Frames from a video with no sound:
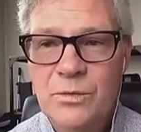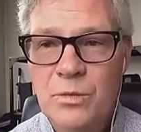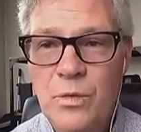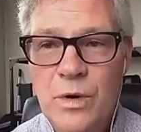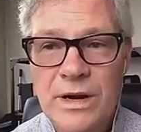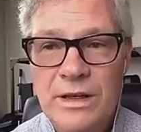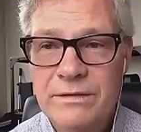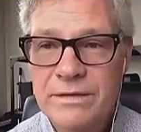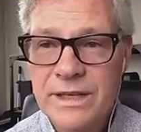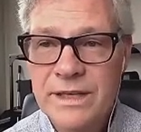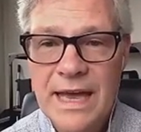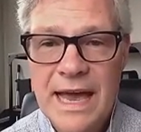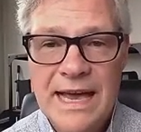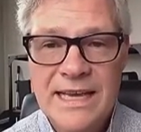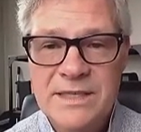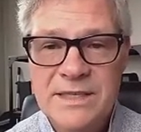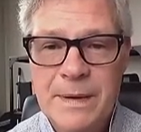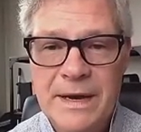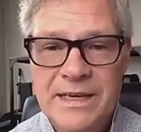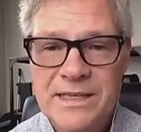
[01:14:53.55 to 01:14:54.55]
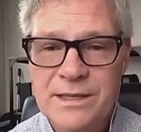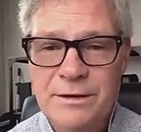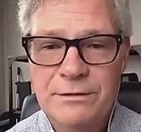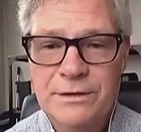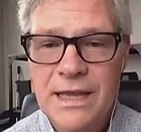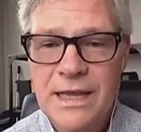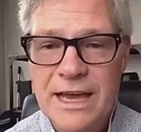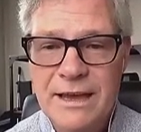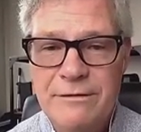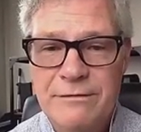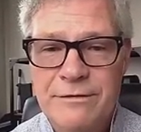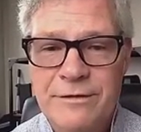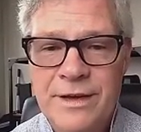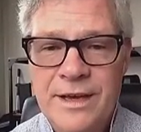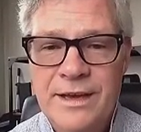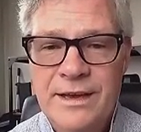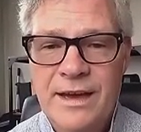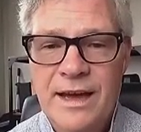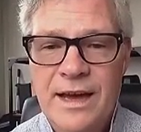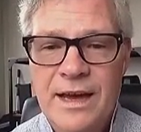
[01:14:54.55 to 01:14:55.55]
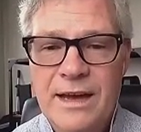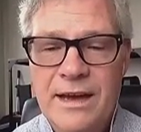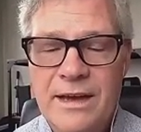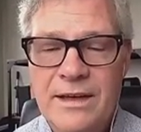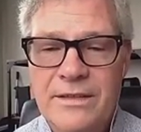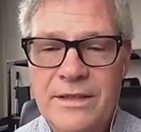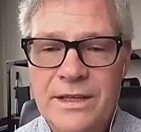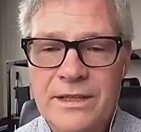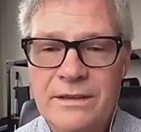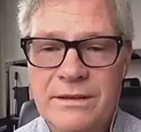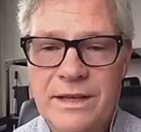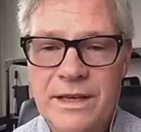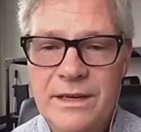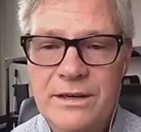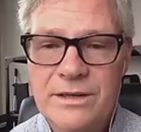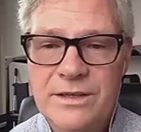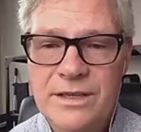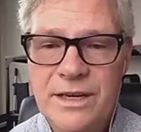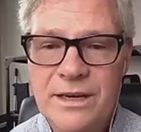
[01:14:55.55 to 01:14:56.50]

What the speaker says: one of the aspects of life, that